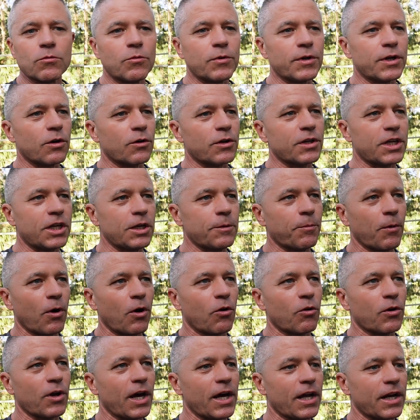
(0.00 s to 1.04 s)
We're going to keep
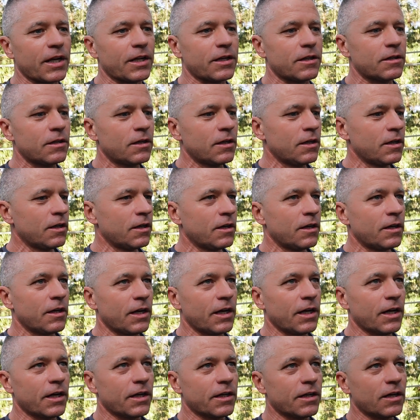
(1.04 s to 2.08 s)
on at it,
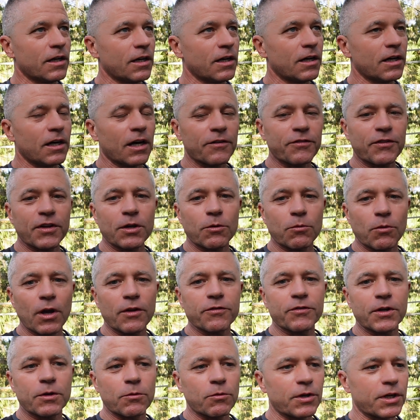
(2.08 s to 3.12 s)
and I think
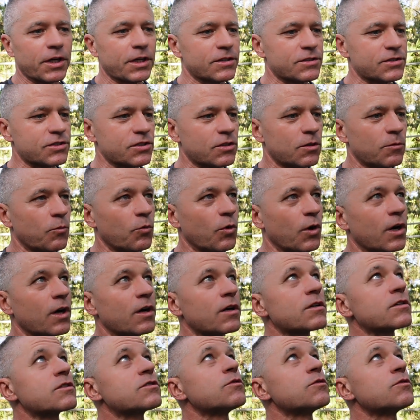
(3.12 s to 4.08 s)
we're getting somewhere.